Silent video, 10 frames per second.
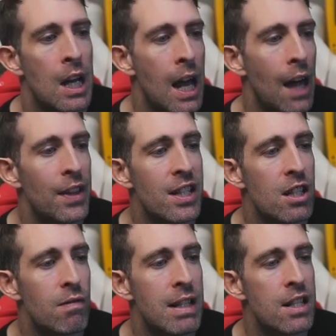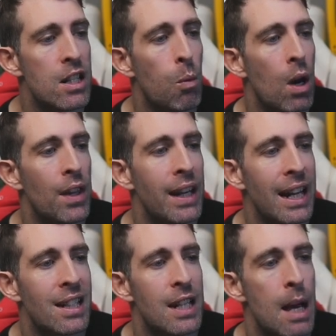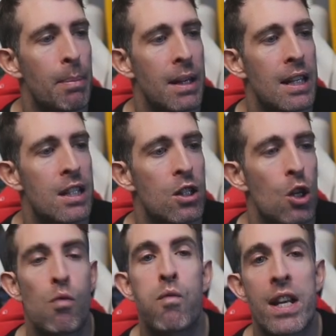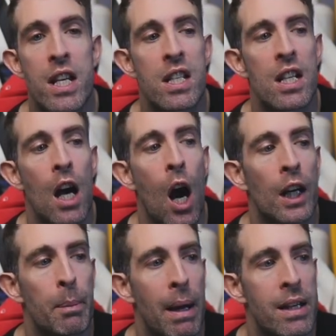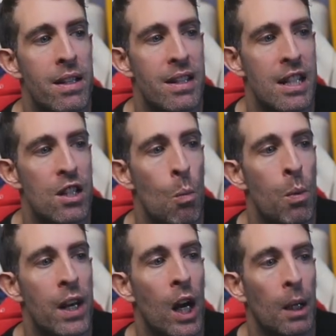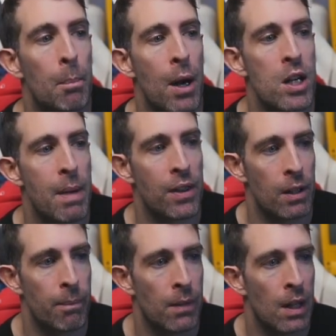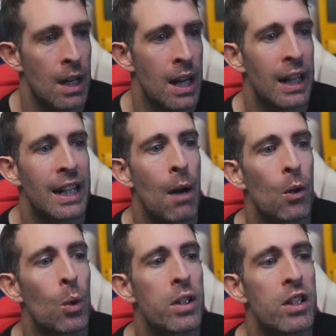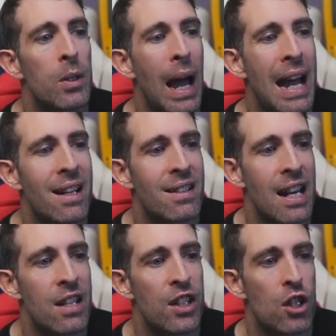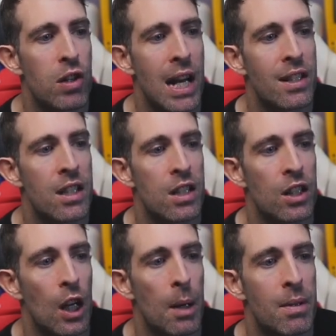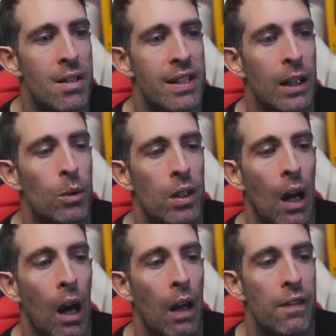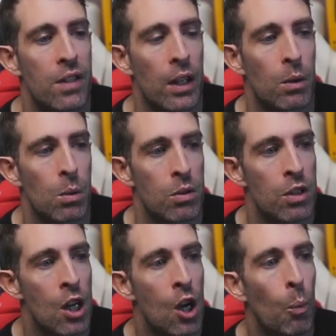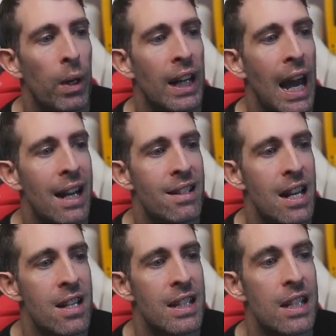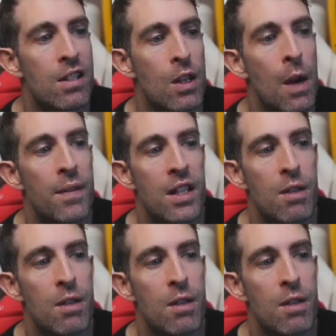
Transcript: And this is the reason why the next step is to register our dependencies within our compose method. Now, in order to access the transient, scoped, and singleton lifecycles, we can access the services